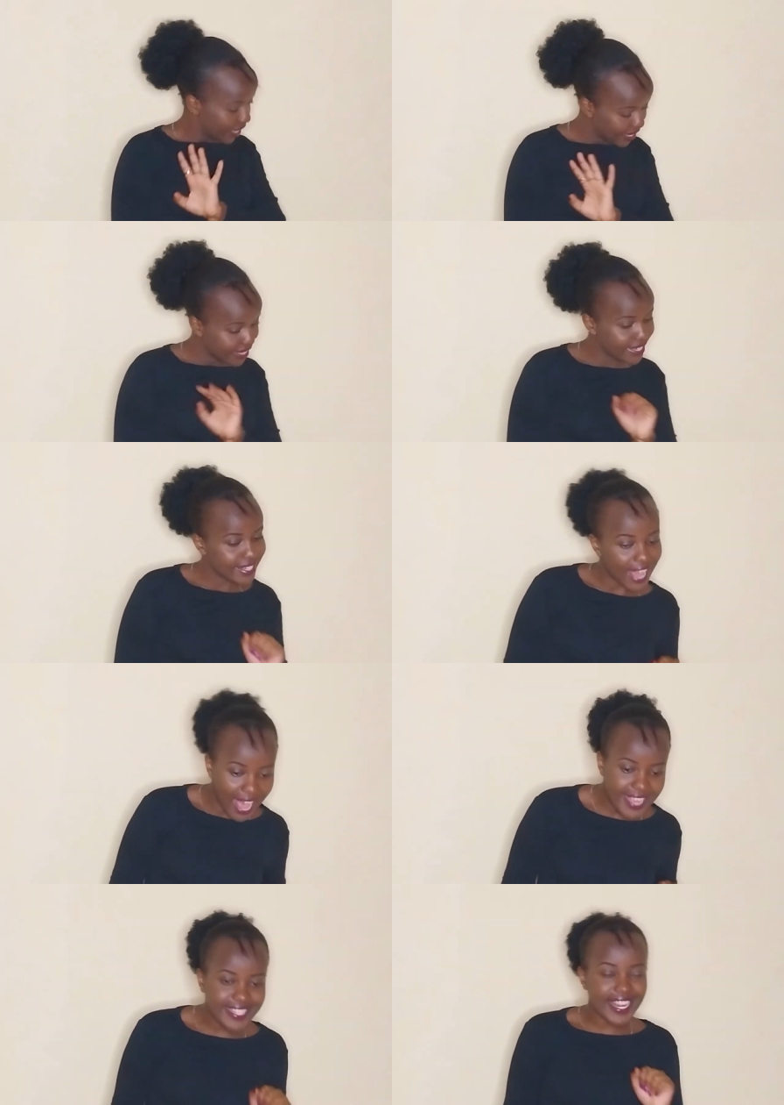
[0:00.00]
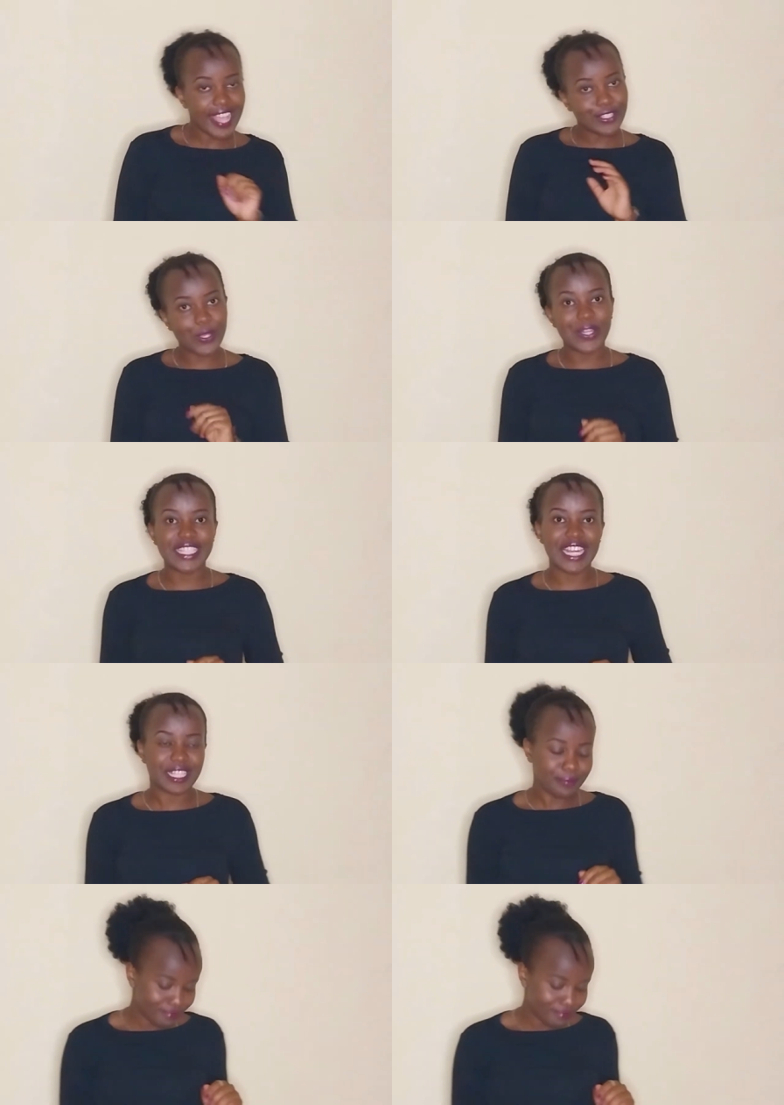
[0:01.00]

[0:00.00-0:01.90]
in a nice orderly